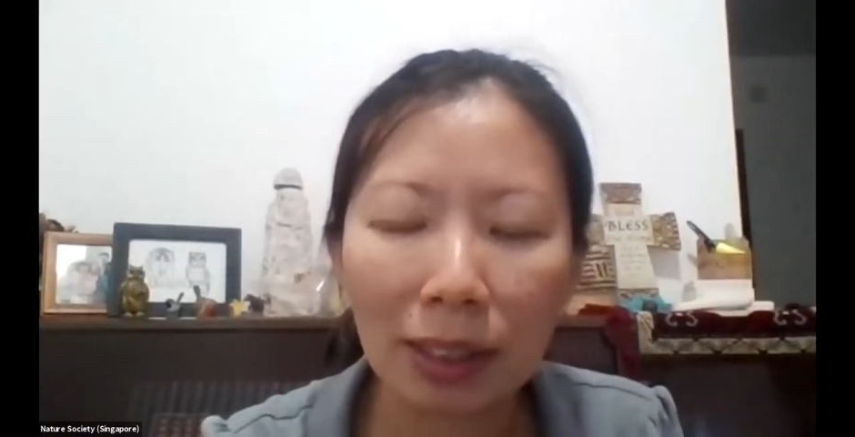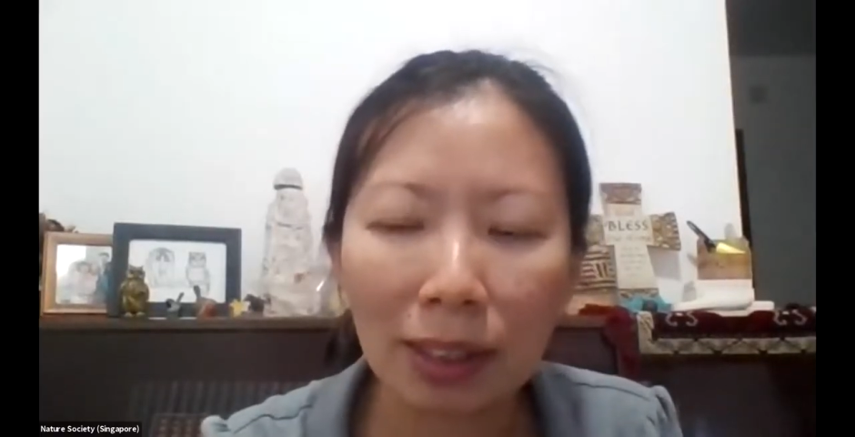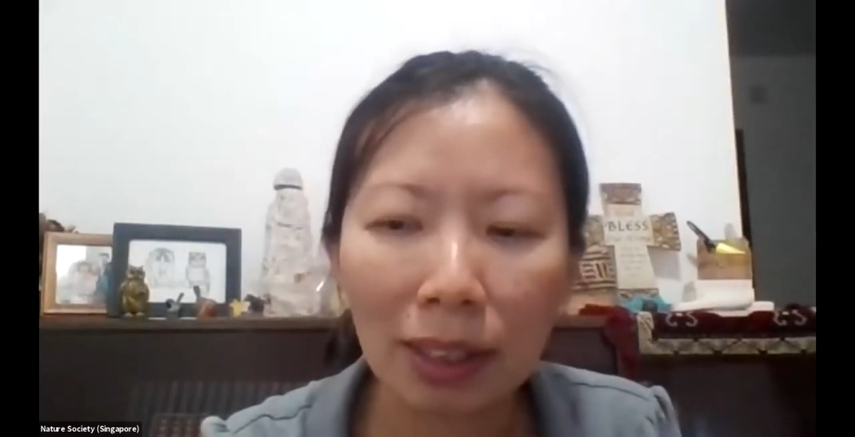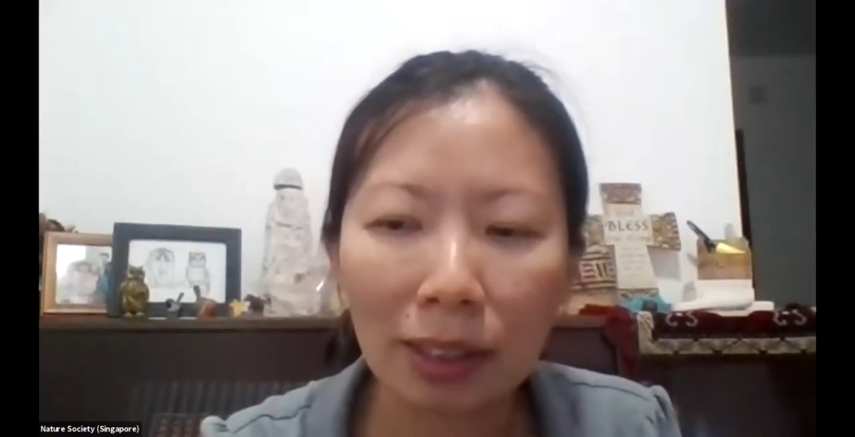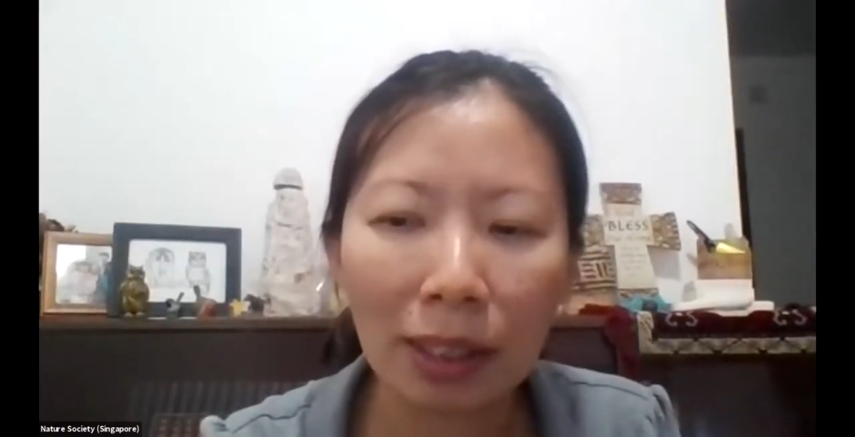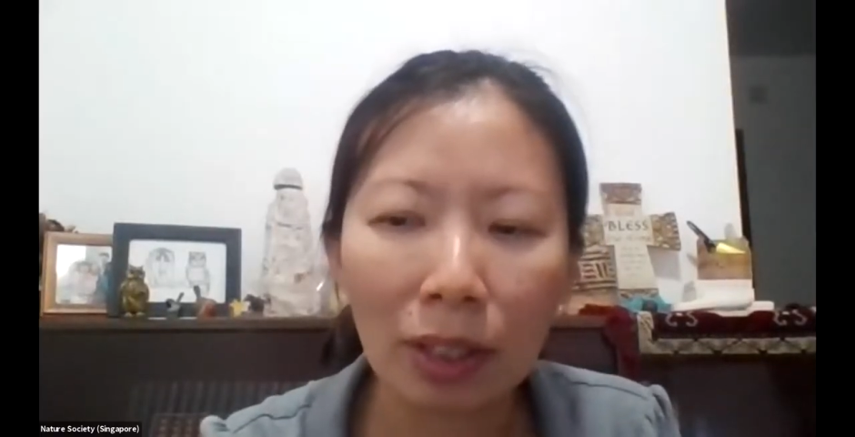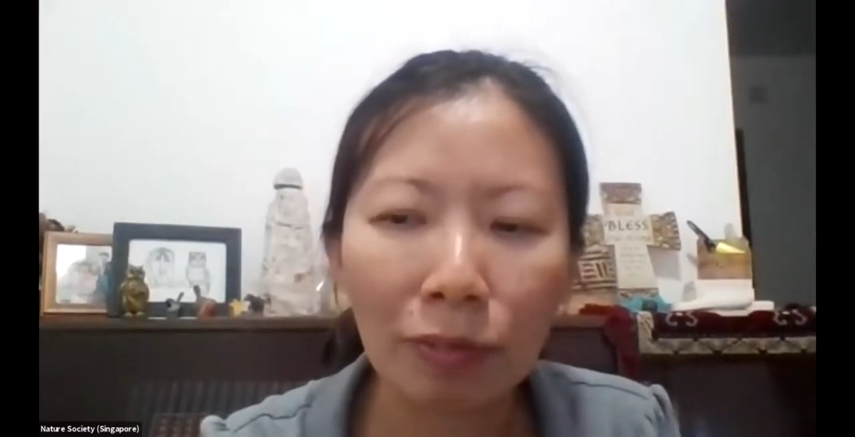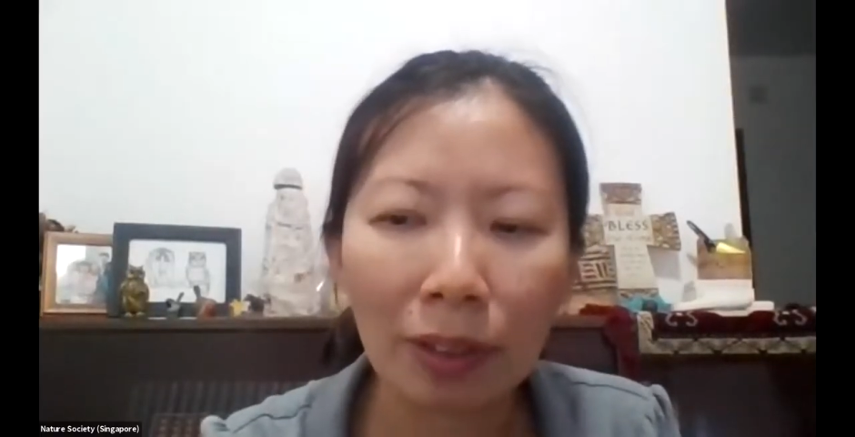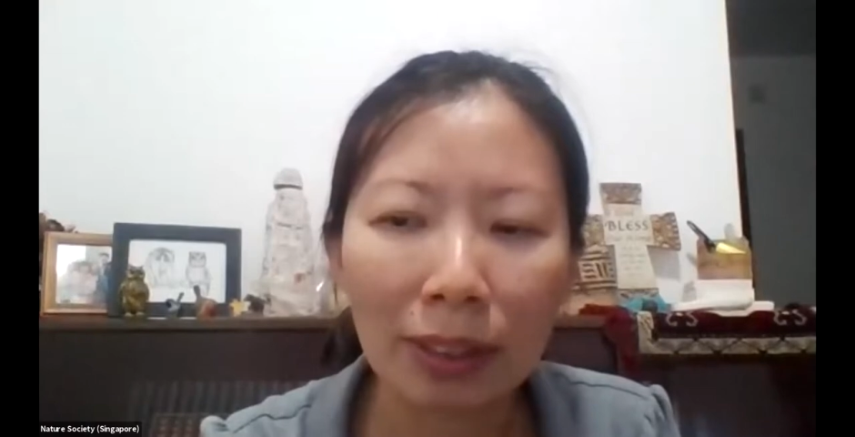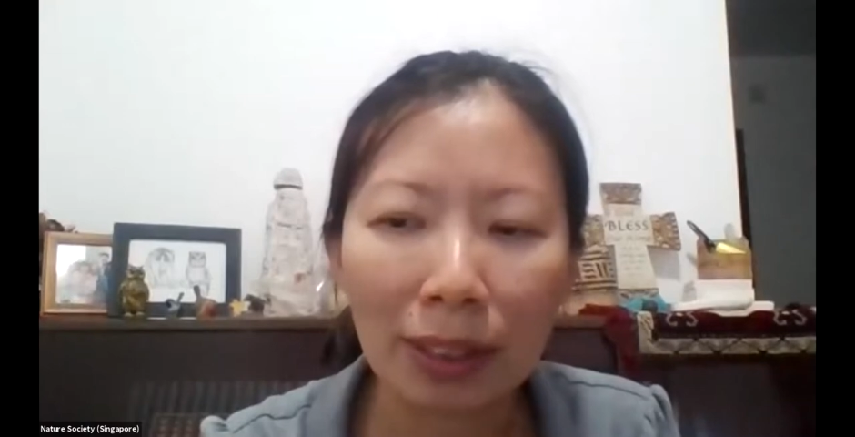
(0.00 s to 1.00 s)
Uh, they're, they're
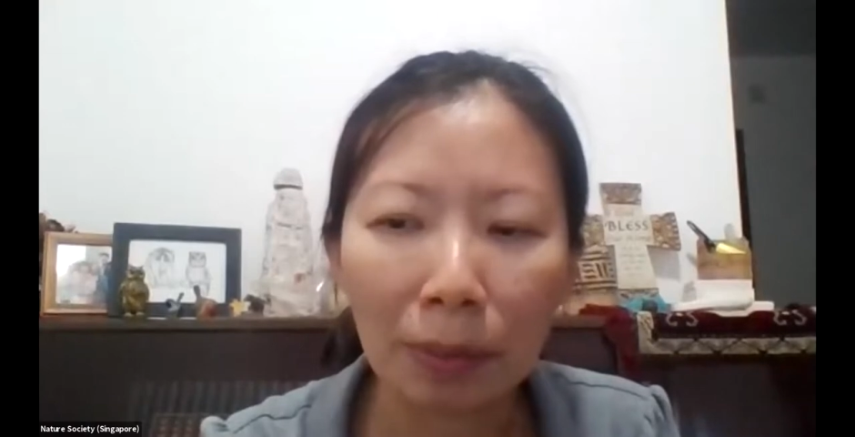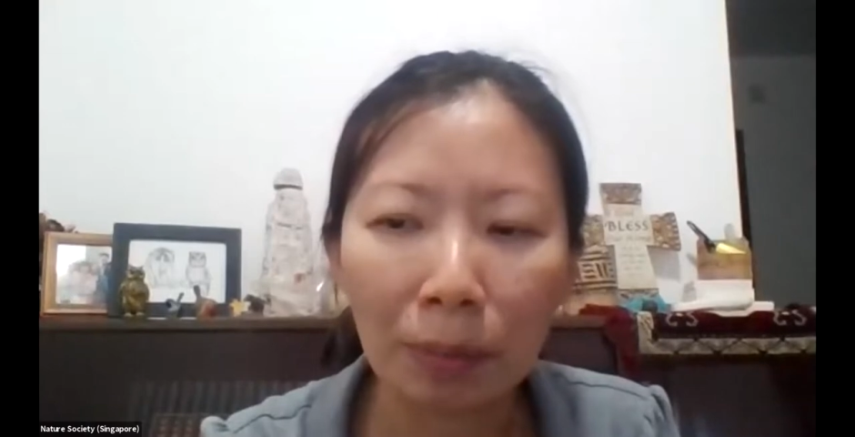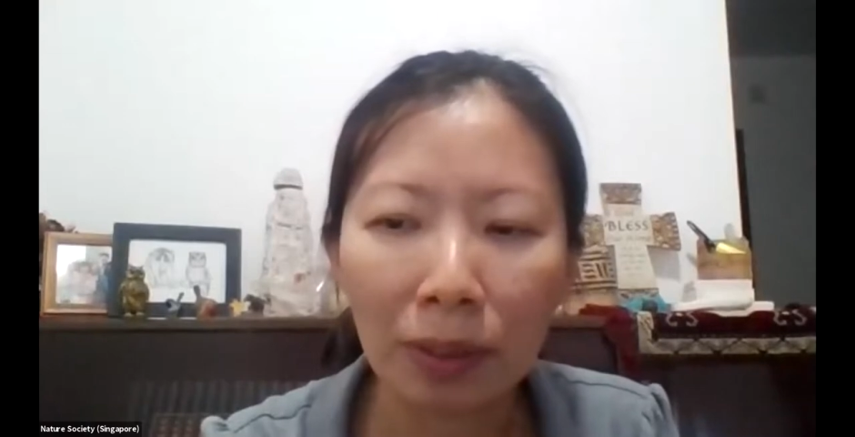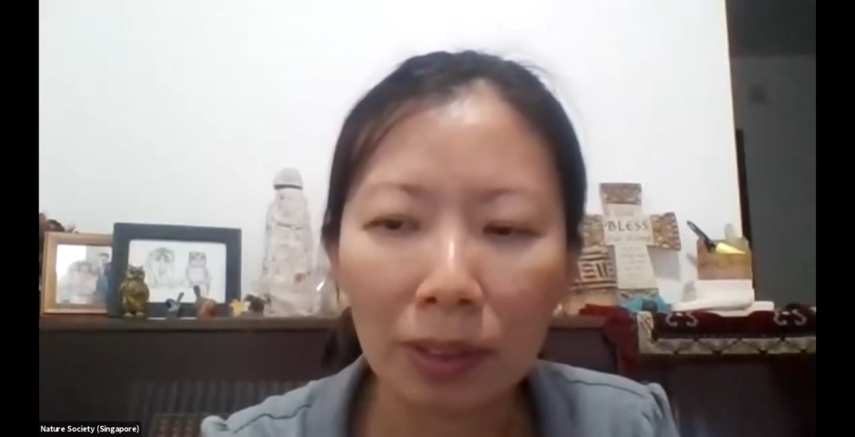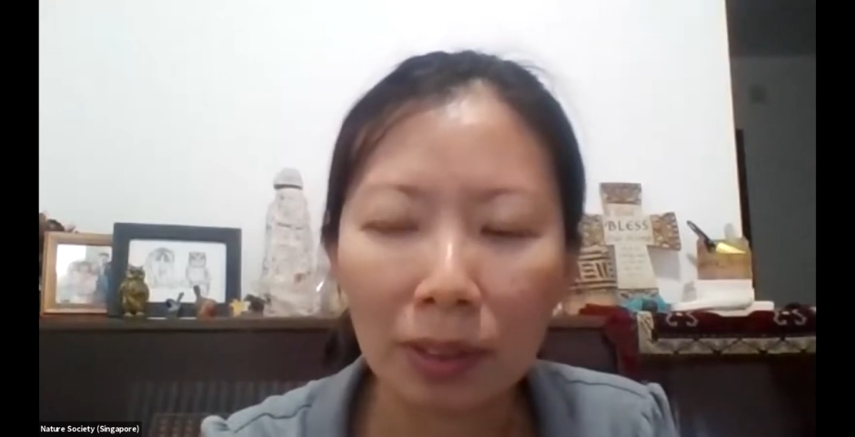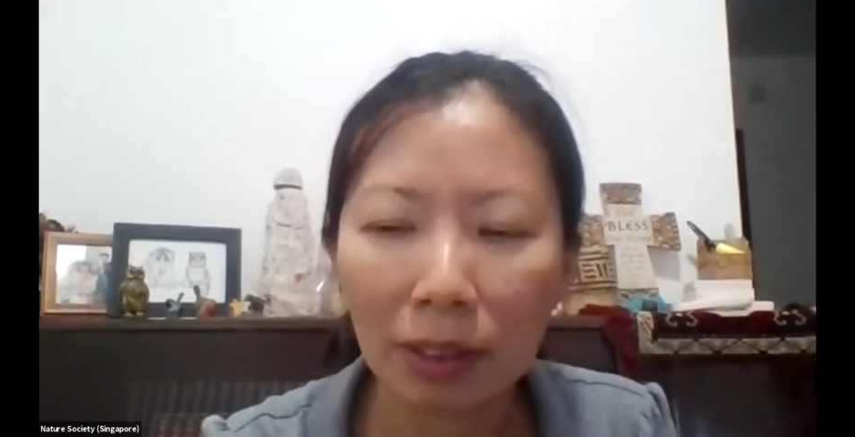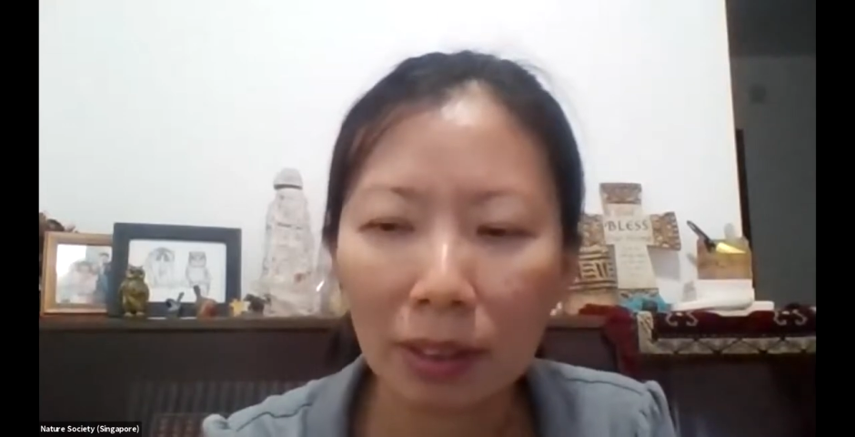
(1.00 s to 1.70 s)
not found in Singapore.